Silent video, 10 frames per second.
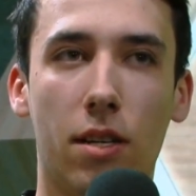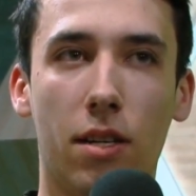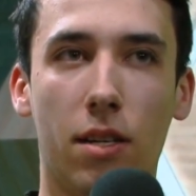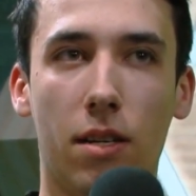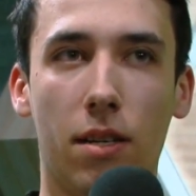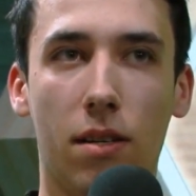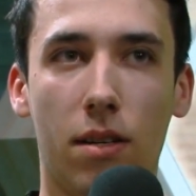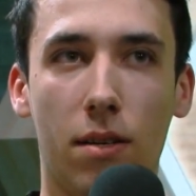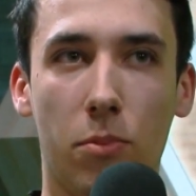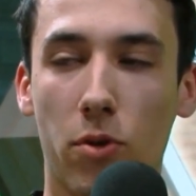
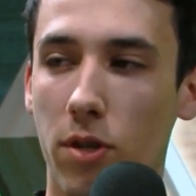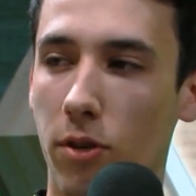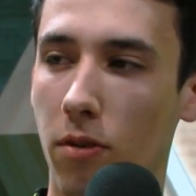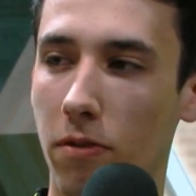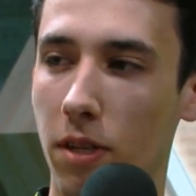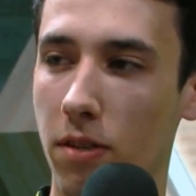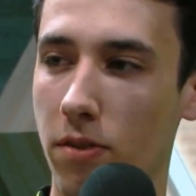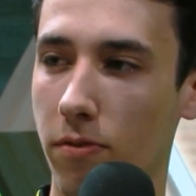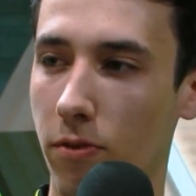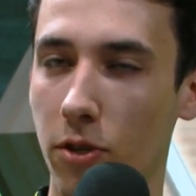uh, boost our
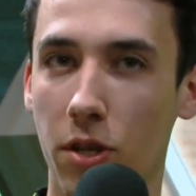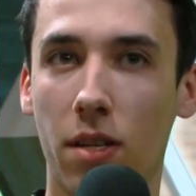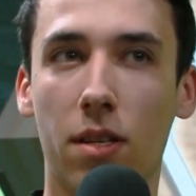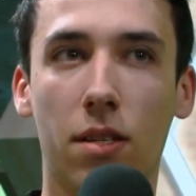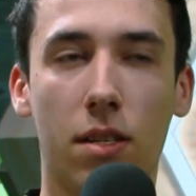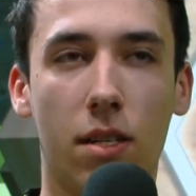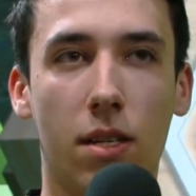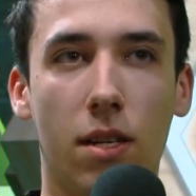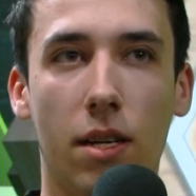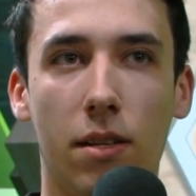confidence for each other
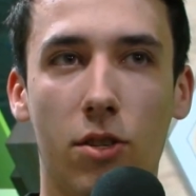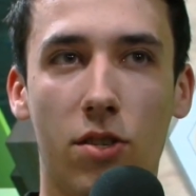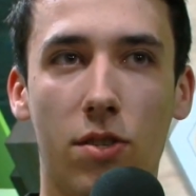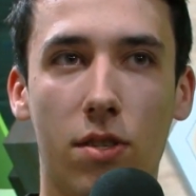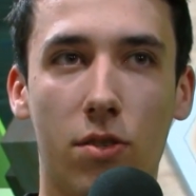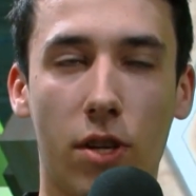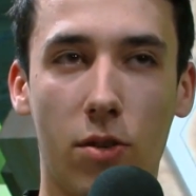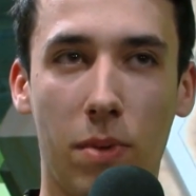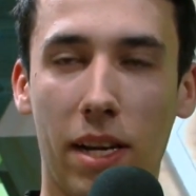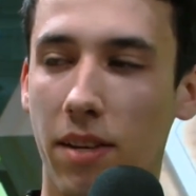uh, and just try
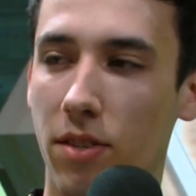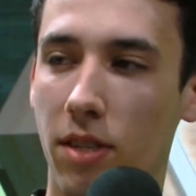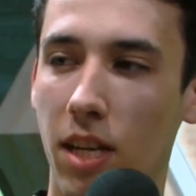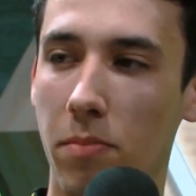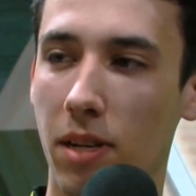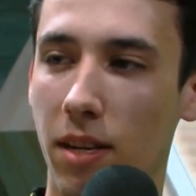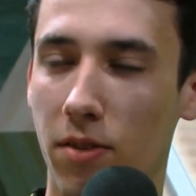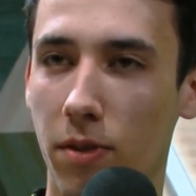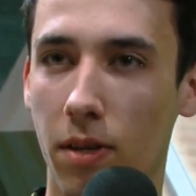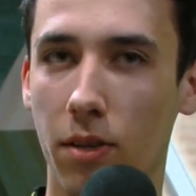to play as a team and
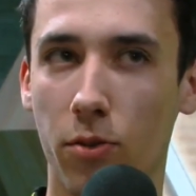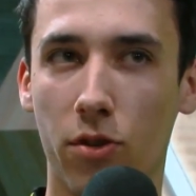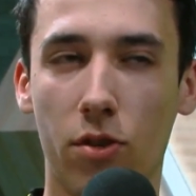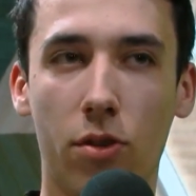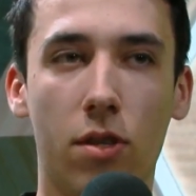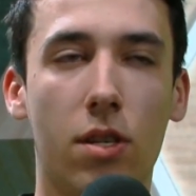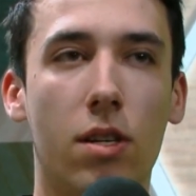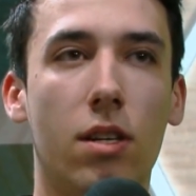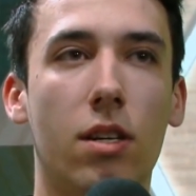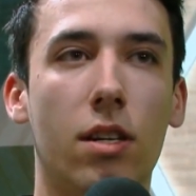as we used to.
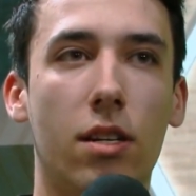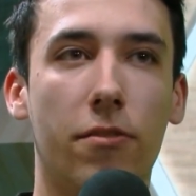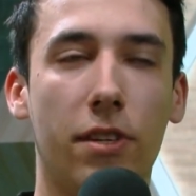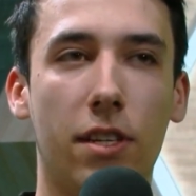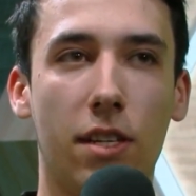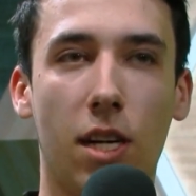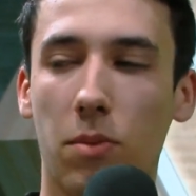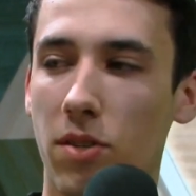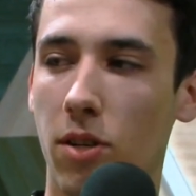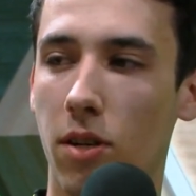And I think it helped
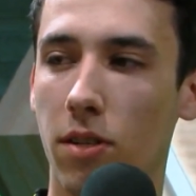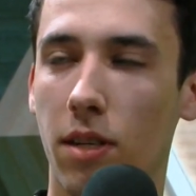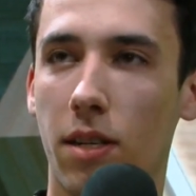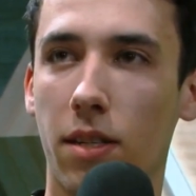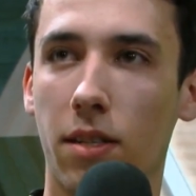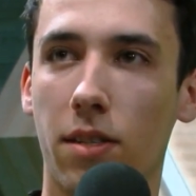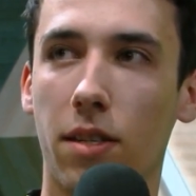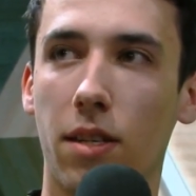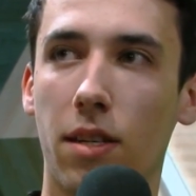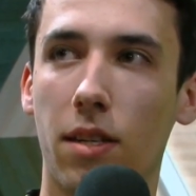us a lot. And
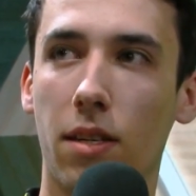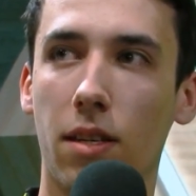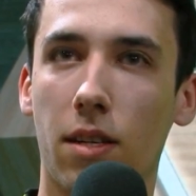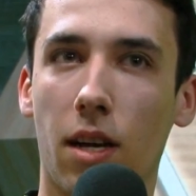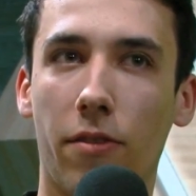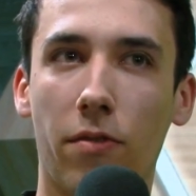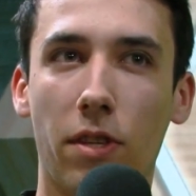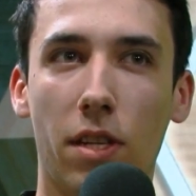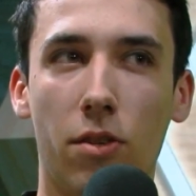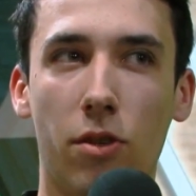I think we
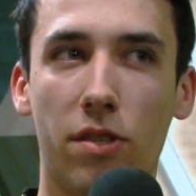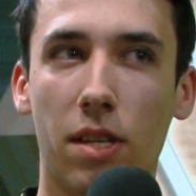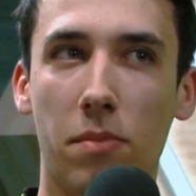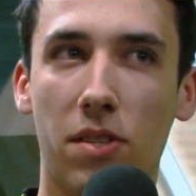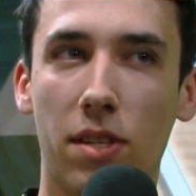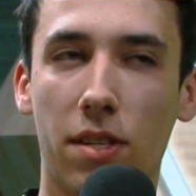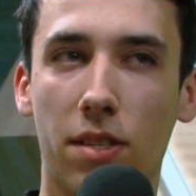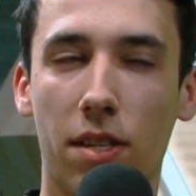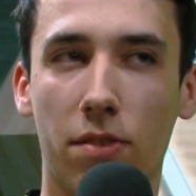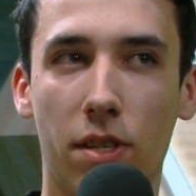didn't do the same mistakes
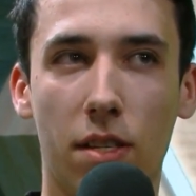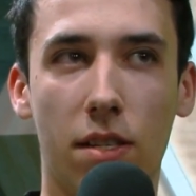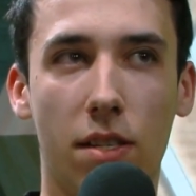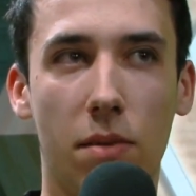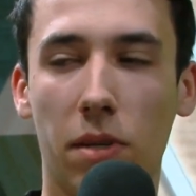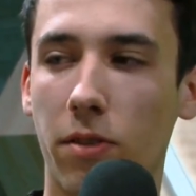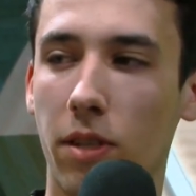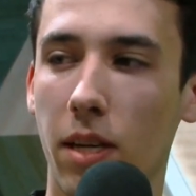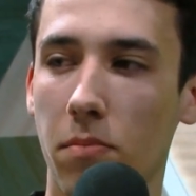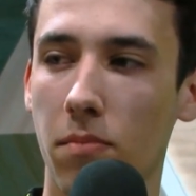as we did in the Team Liquid
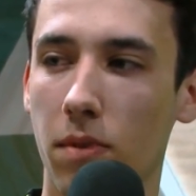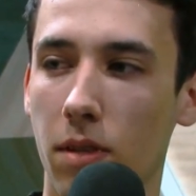game.